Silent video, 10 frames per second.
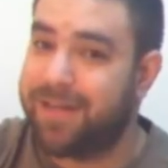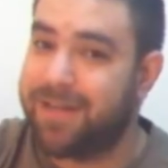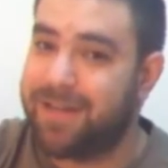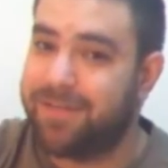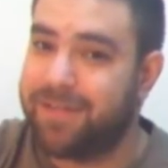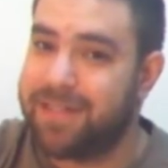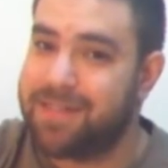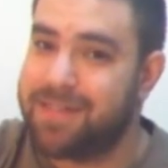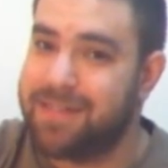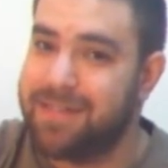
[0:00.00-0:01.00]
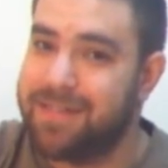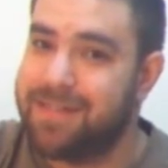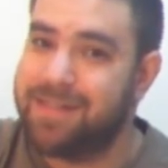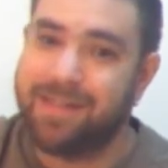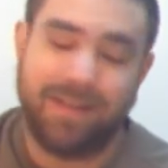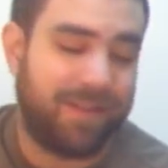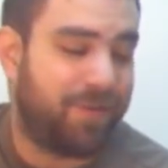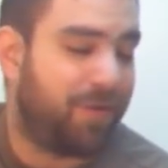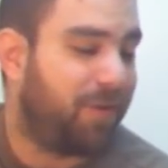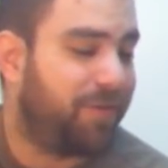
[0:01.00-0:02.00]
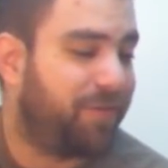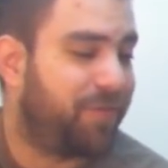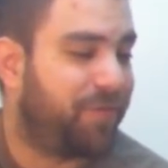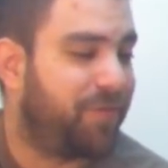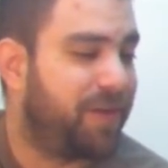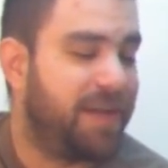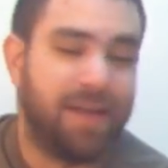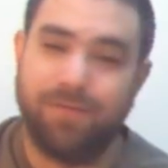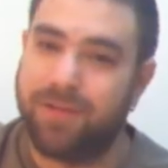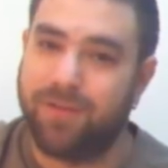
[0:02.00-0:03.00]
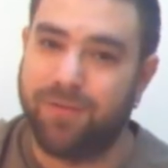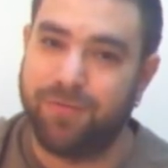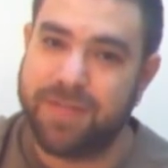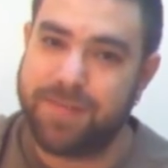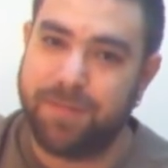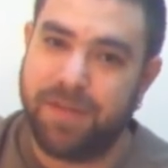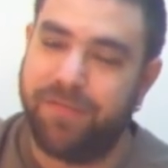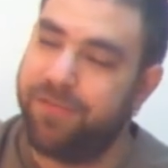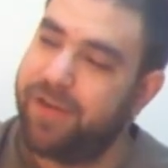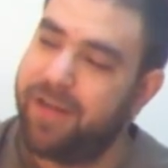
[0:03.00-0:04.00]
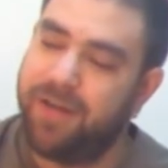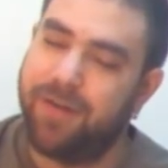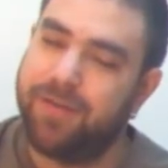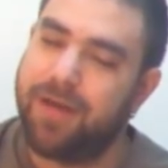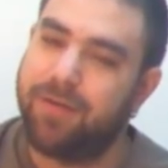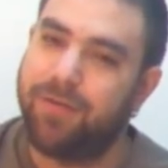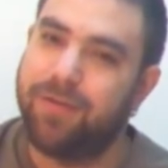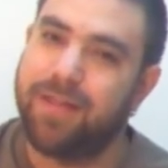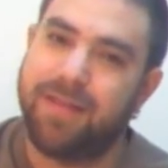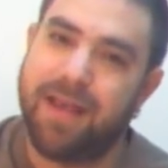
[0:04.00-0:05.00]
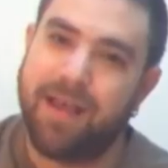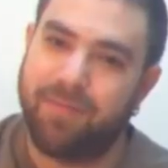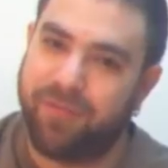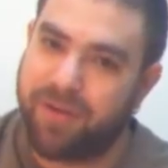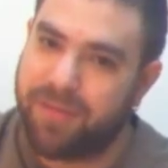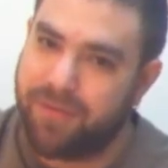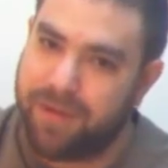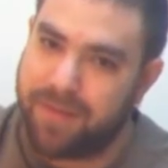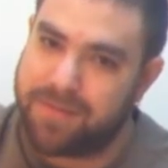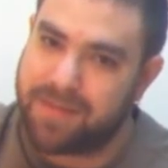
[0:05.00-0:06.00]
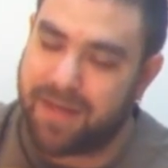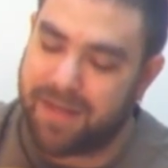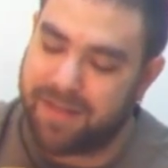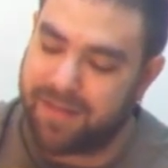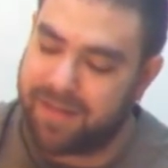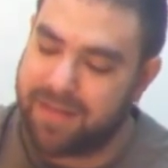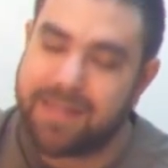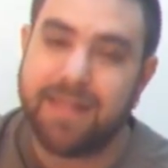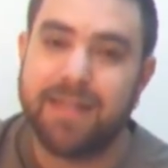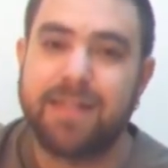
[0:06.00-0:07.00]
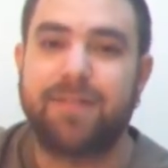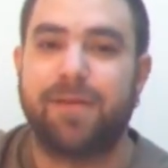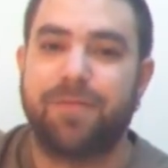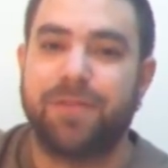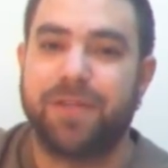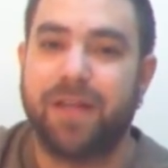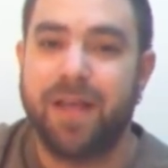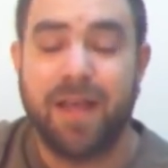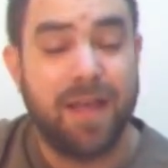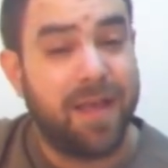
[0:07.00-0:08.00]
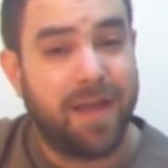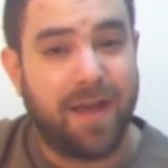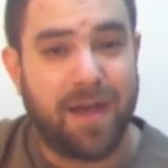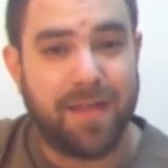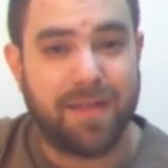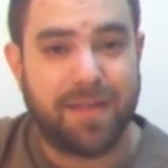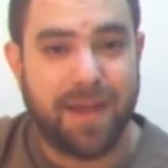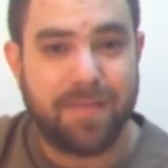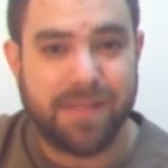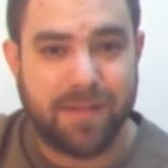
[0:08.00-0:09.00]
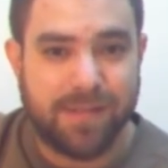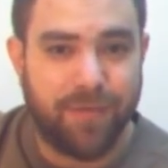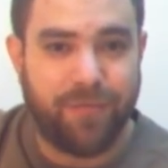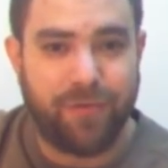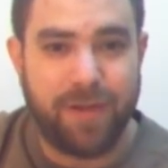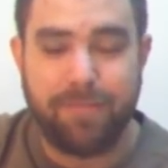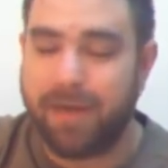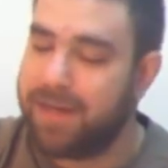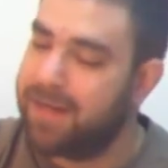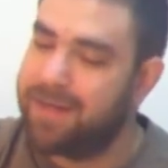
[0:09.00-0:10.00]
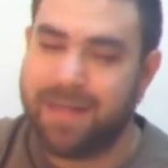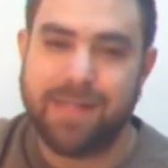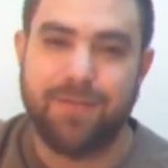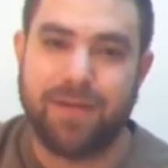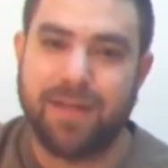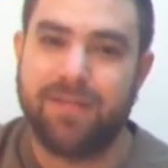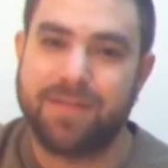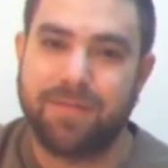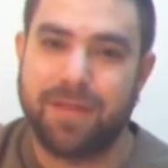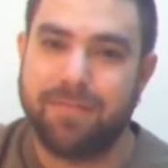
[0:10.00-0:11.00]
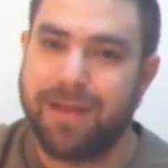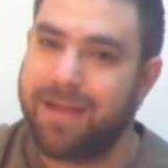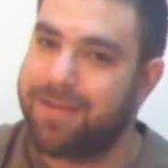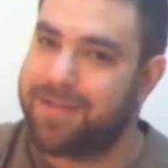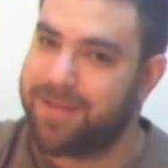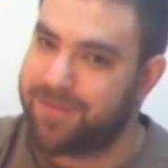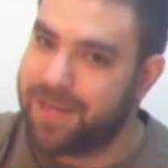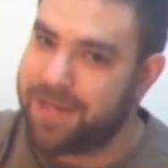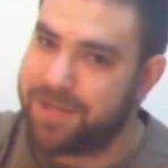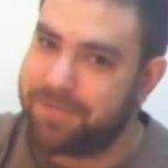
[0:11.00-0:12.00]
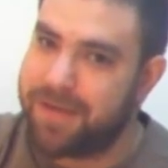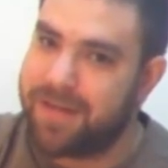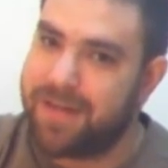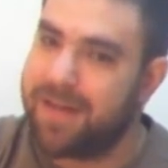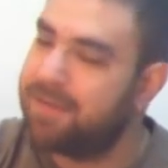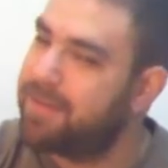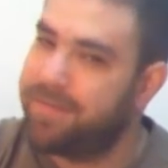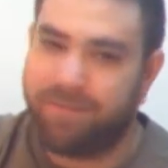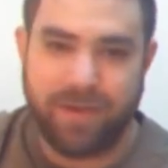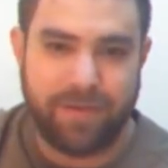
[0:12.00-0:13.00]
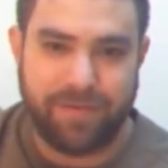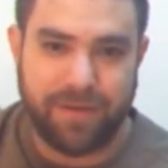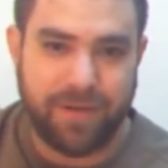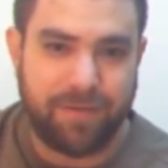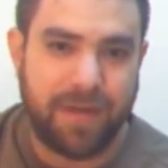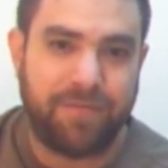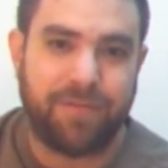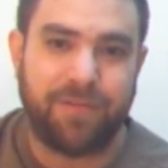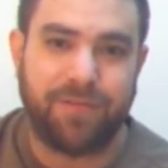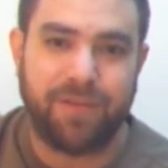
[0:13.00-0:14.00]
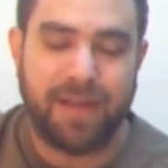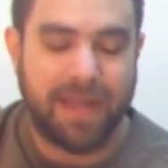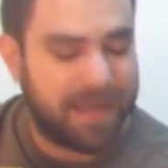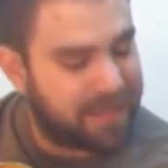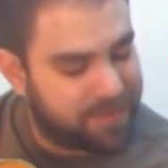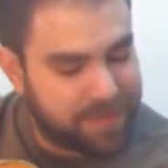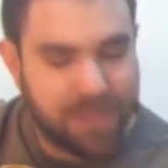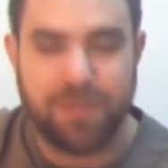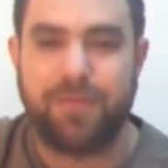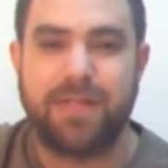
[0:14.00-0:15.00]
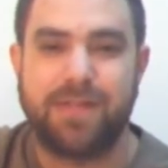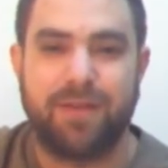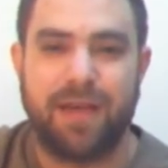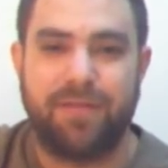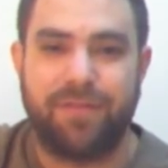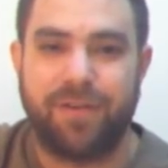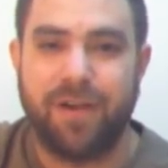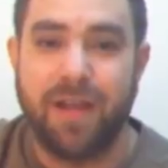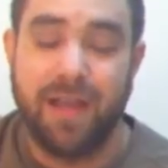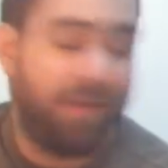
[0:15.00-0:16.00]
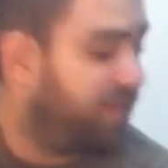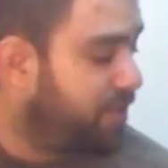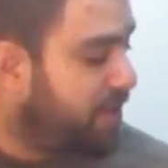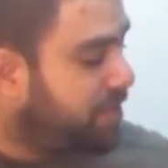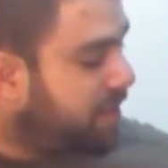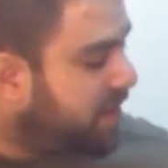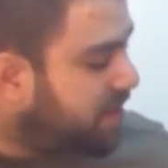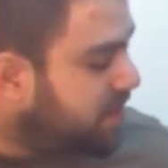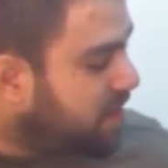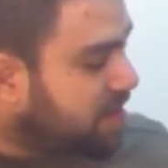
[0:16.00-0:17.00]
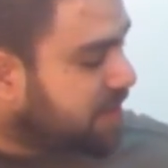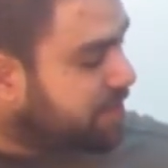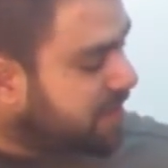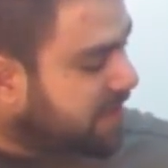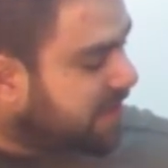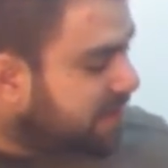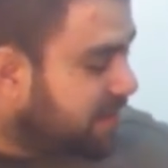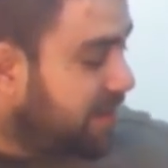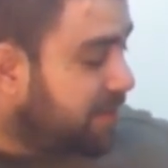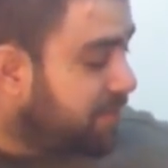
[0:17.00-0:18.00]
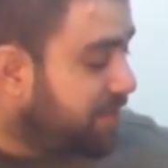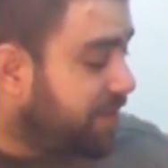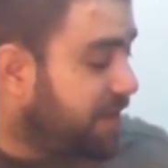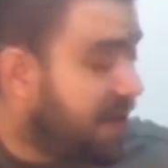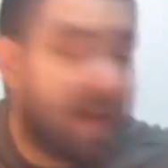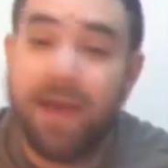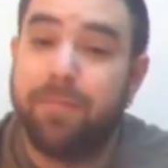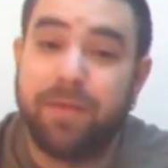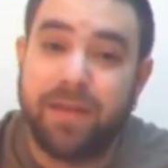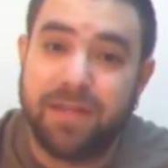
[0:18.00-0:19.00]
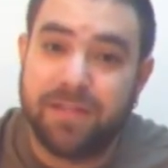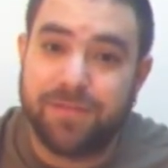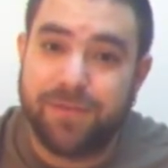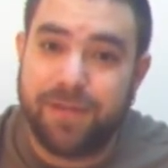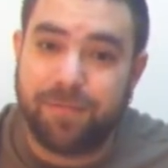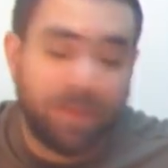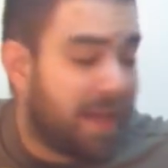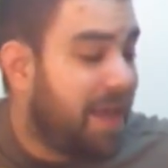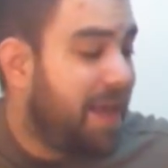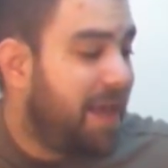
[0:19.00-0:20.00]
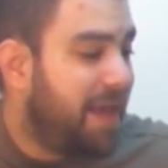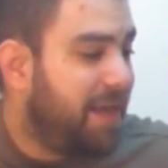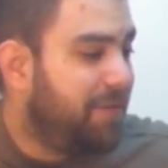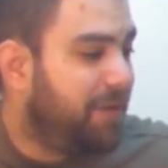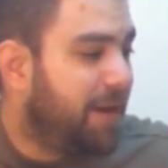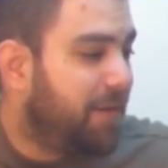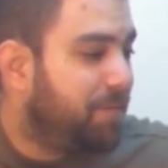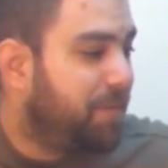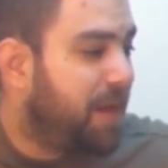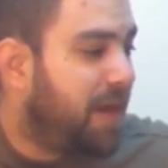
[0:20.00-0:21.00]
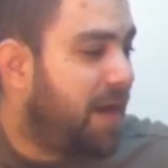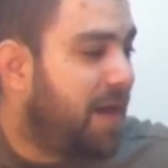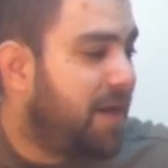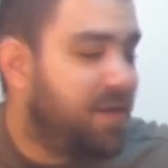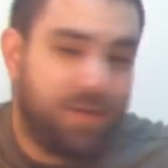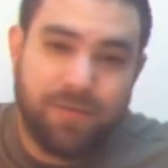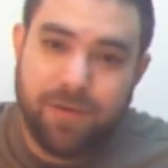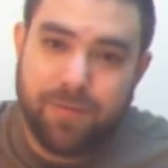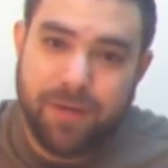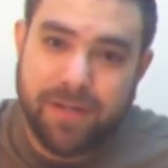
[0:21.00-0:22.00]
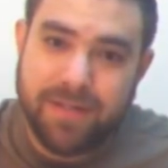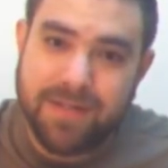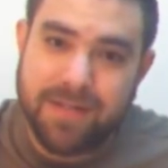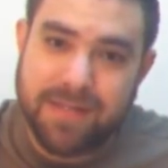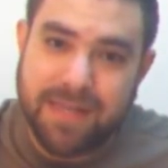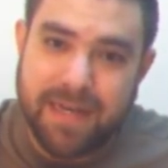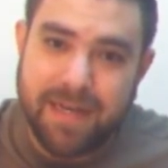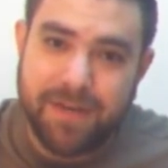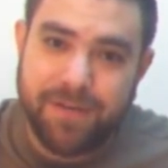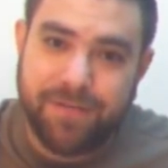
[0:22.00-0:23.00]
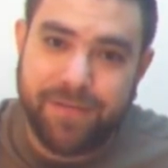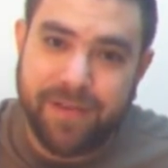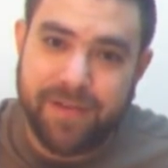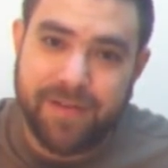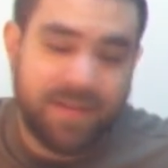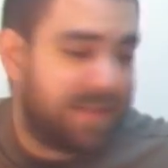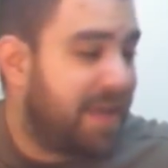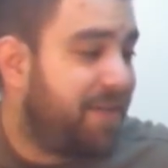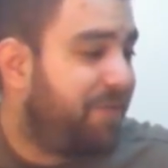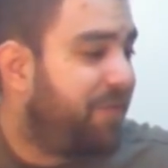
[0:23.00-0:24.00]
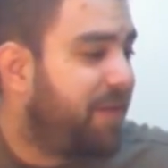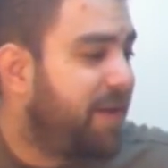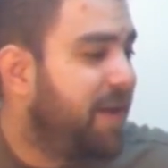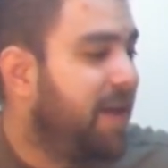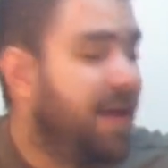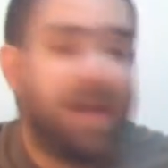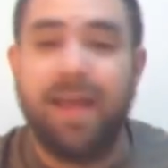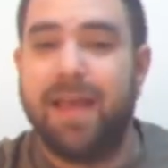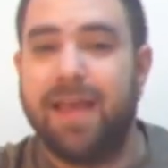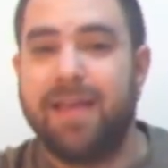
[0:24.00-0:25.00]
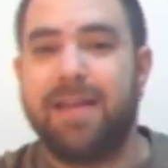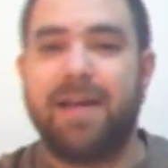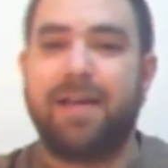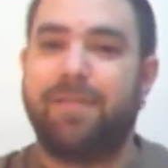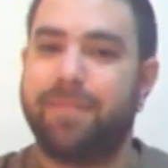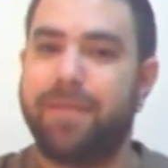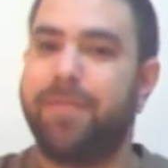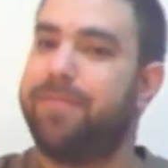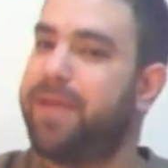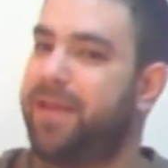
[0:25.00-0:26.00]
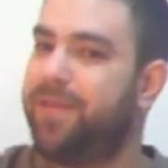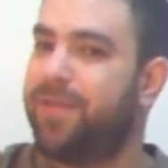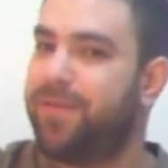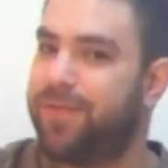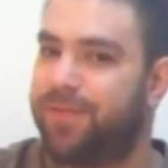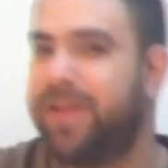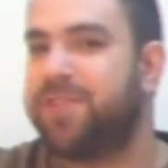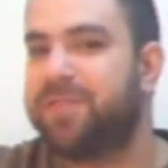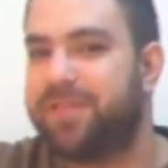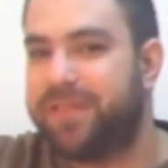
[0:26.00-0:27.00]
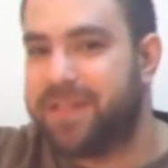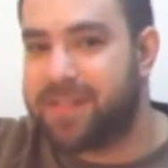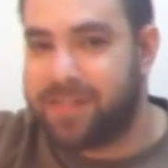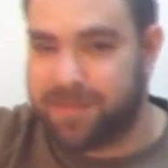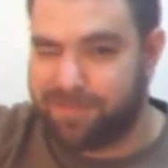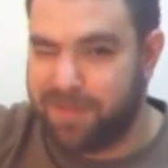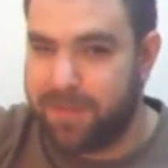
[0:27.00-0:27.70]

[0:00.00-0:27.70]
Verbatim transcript: I've got a ton of lessons. They're all for free, will always be free. Go download the tab from the website. The link is in the description. Uh, the tab is also free, but in case you want to give something back, there's a donation button, and I'd be very, very grateful for any donation whatsoever. If you want to buy the dogs a biscuit, they'd be very happy as well. Anyway, uh, you go practice this, get it under your fingers, have fun, and uh, remember, make your own arrangement of this.